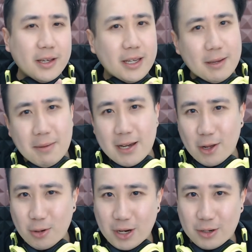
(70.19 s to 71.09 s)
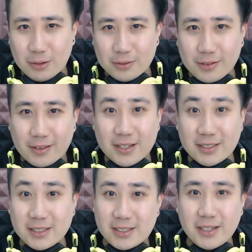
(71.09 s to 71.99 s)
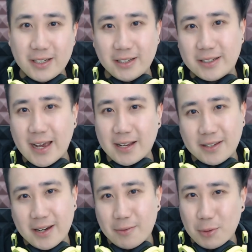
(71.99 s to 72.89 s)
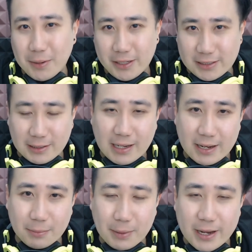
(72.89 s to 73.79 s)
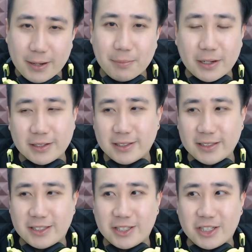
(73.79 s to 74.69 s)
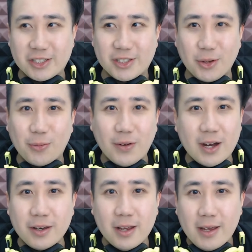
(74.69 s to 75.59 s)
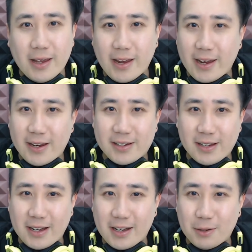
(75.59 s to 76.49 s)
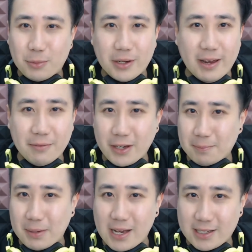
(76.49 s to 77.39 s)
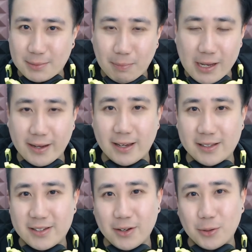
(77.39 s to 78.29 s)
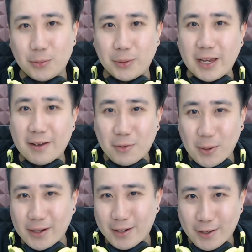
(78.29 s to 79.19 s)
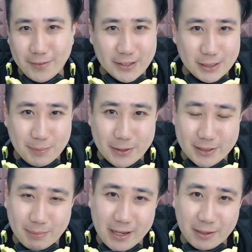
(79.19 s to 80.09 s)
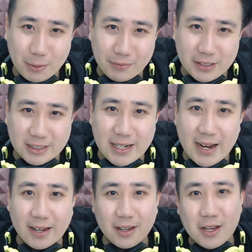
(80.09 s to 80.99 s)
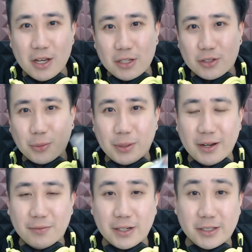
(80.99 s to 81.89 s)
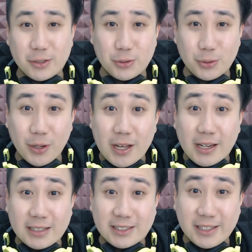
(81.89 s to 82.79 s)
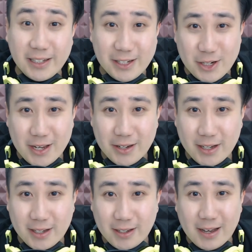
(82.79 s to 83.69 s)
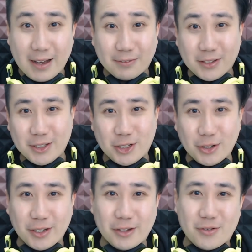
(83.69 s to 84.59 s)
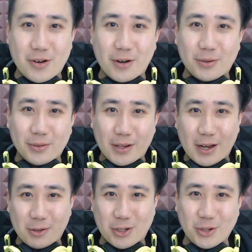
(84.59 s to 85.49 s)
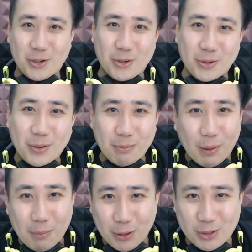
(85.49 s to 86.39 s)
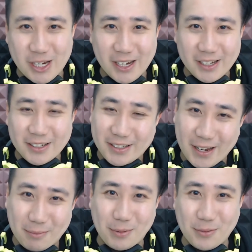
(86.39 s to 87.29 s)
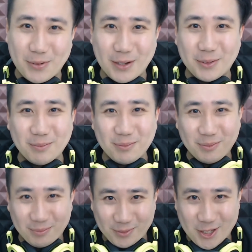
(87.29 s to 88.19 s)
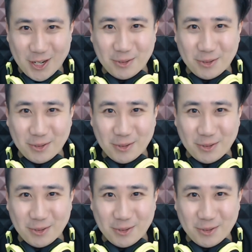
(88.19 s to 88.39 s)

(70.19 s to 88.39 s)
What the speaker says: In my local, this is the deck that everybody is kind of playing because it's just so fun, and we're having a blast playing it. So we have quite a lot of experience playing with this deck. So without further ado, let's see each other after the short intro. I'll show you my Boujack deck profile. Ciao!